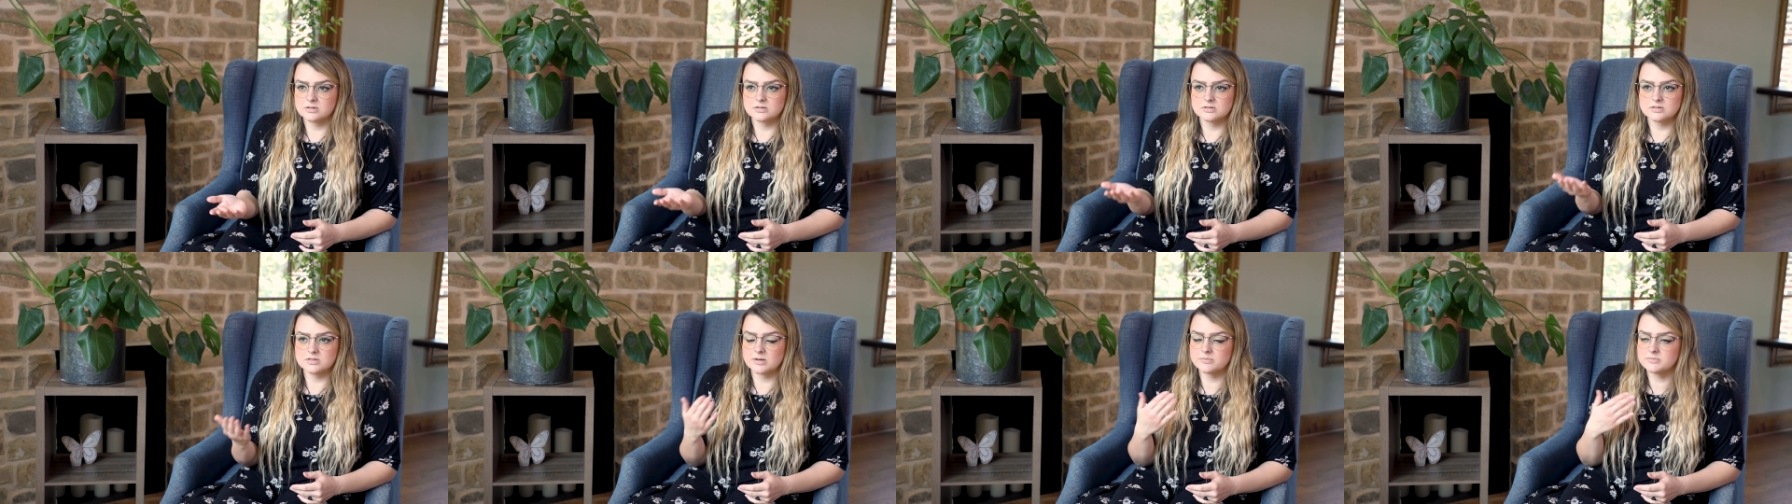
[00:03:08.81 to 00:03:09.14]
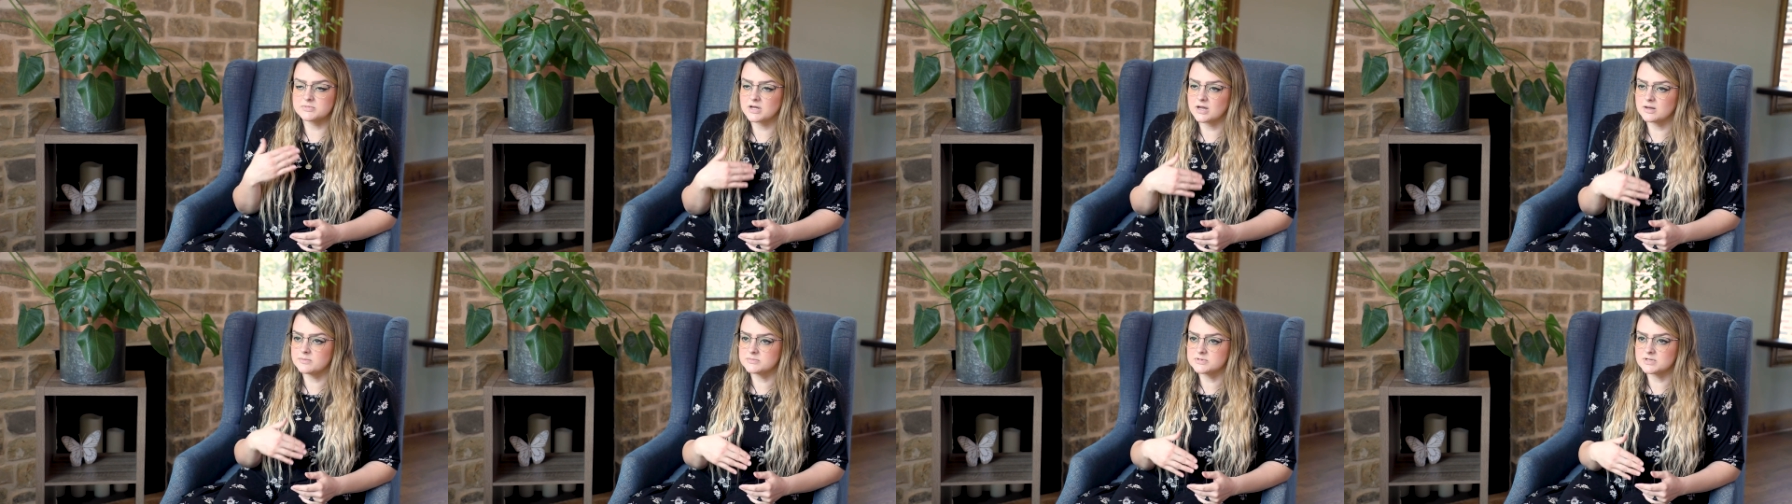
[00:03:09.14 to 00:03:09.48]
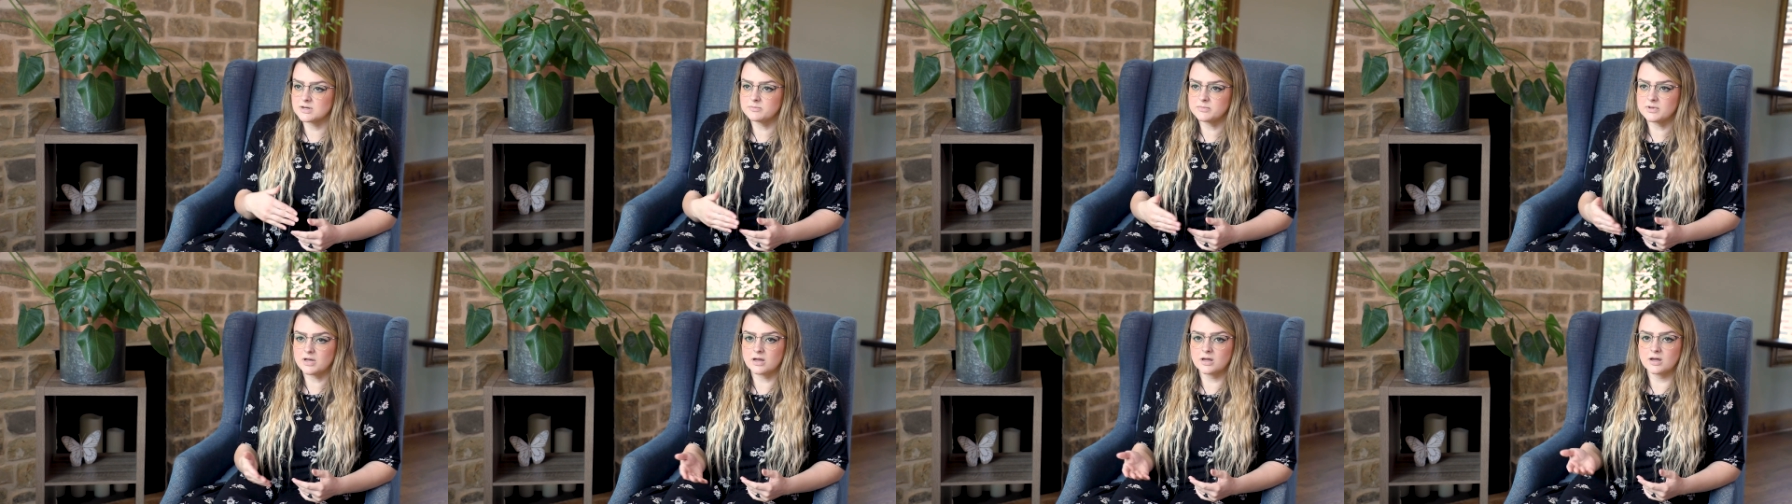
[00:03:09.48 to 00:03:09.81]
sometimes
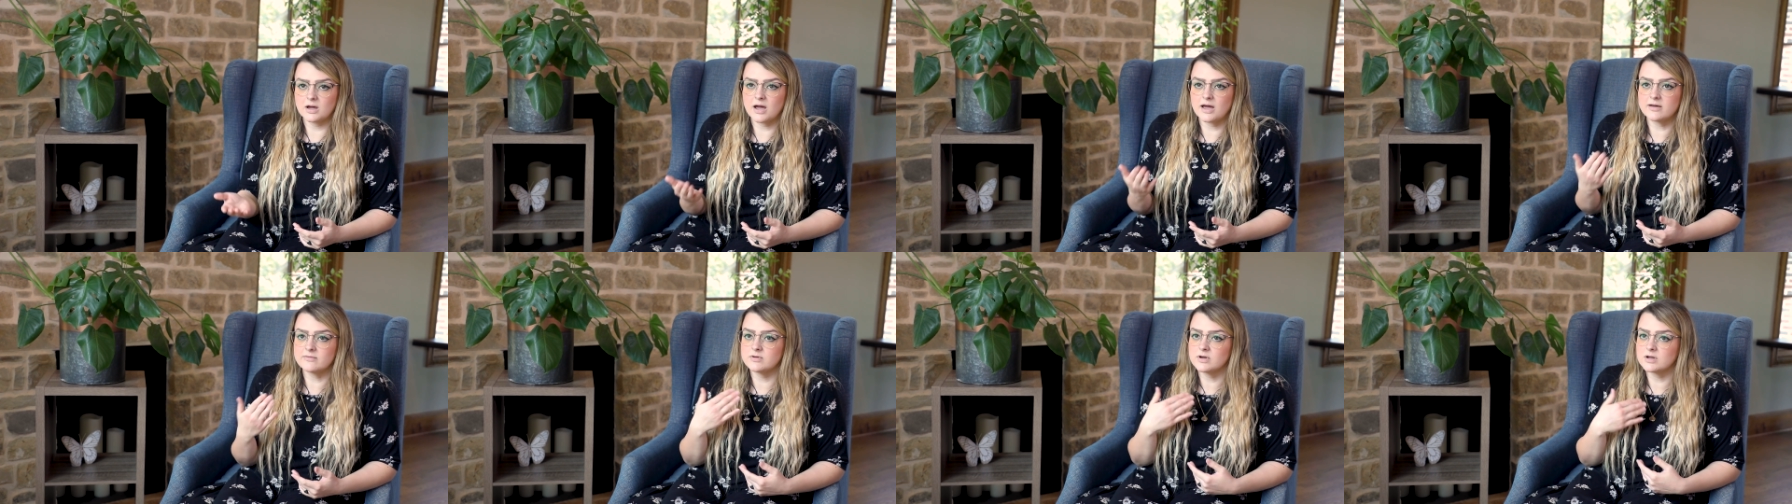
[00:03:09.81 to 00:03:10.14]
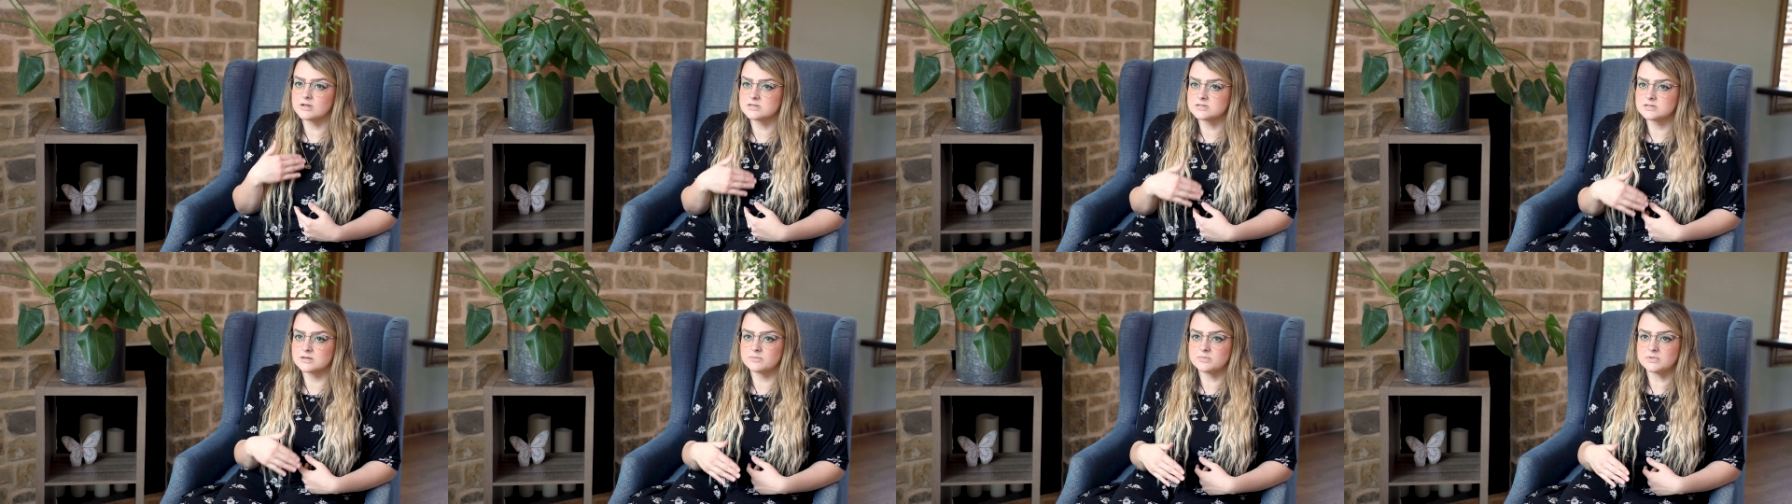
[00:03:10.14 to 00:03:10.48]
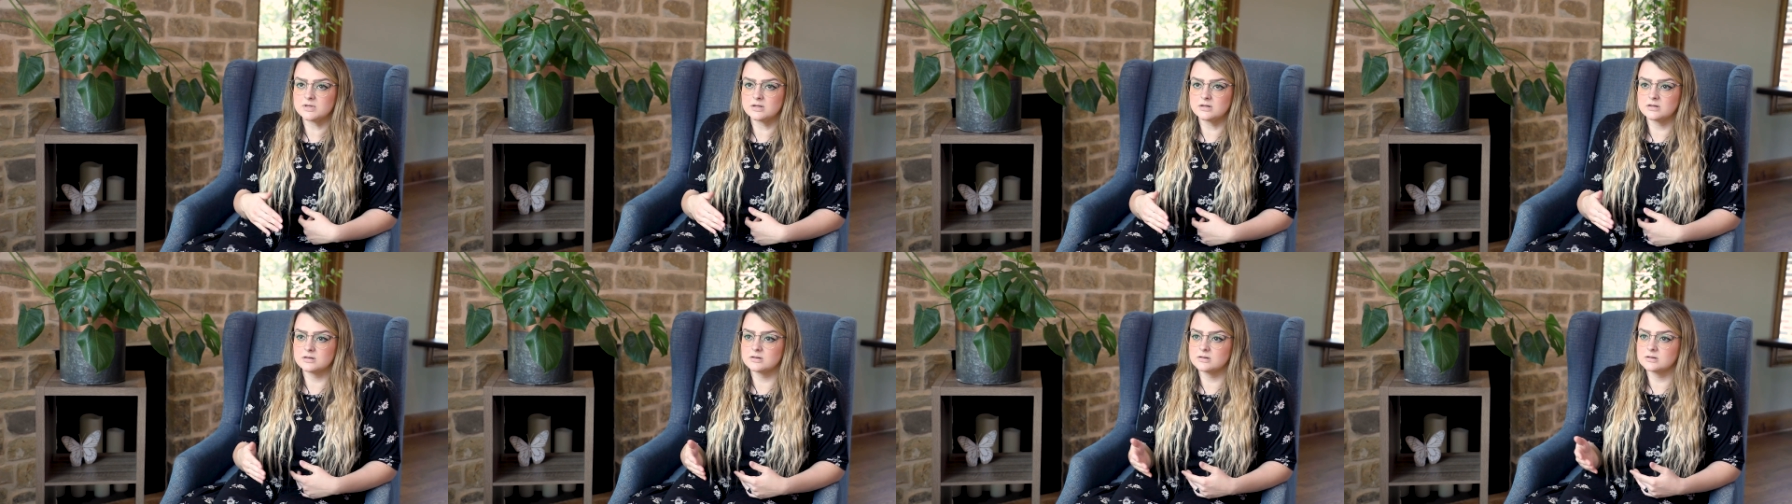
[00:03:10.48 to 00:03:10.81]
I'm like, I've got
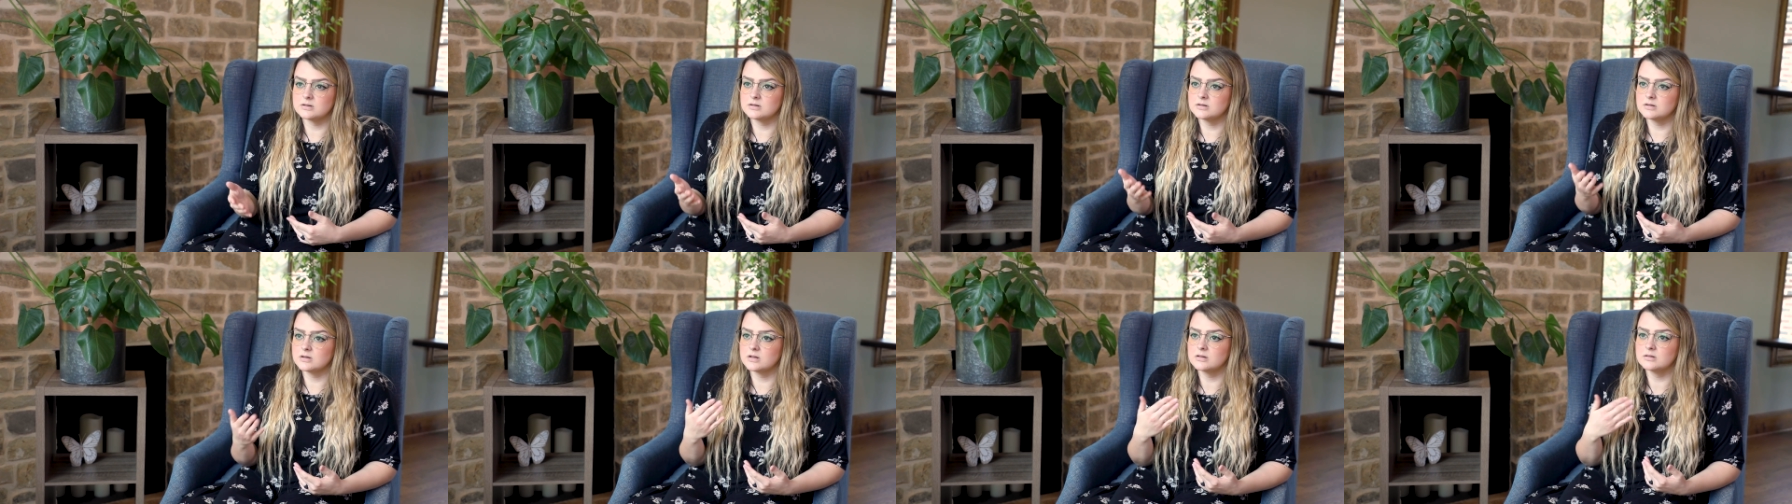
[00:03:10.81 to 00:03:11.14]
something